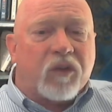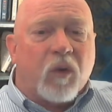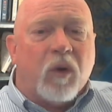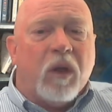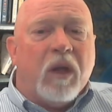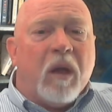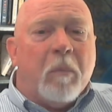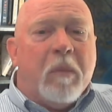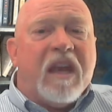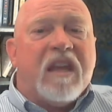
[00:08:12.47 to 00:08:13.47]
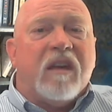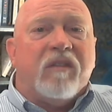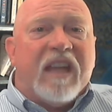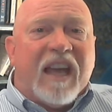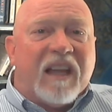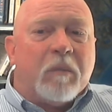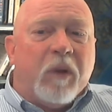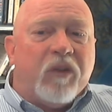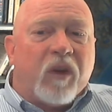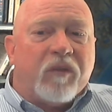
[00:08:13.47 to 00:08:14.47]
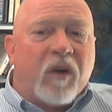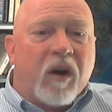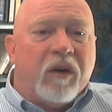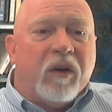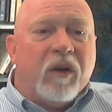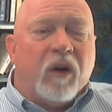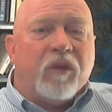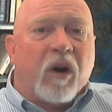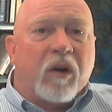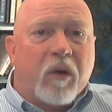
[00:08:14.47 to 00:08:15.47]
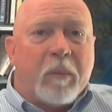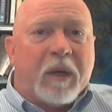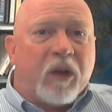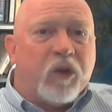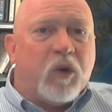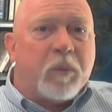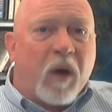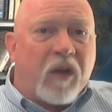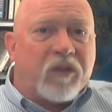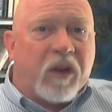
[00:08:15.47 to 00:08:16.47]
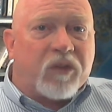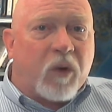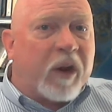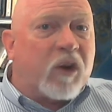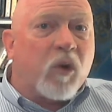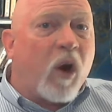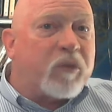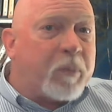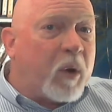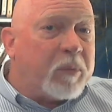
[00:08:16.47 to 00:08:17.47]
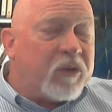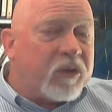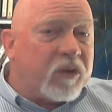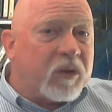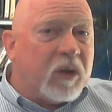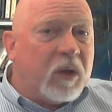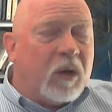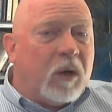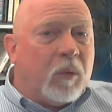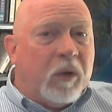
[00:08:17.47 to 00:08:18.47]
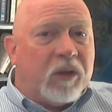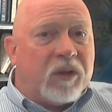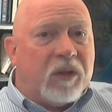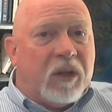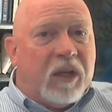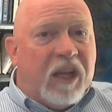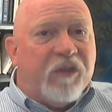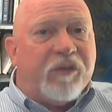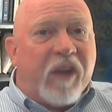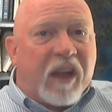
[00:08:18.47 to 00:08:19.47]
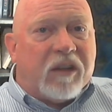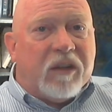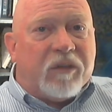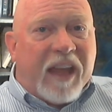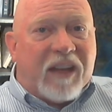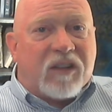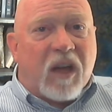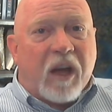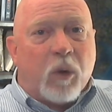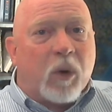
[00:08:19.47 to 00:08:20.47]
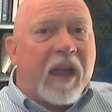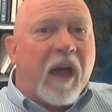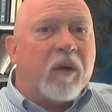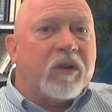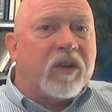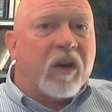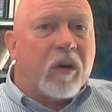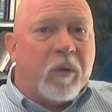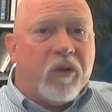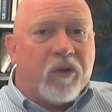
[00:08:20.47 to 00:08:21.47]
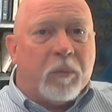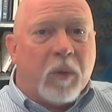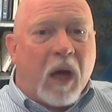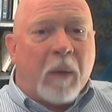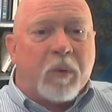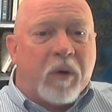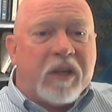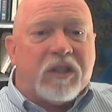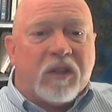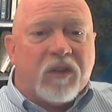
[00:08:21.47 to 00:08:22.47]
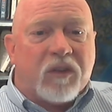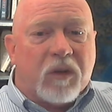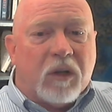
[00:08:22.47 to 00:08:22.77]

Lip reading: So many of the elements of our criminal due process are at cross purposes with effective anti or counterterrorism operations.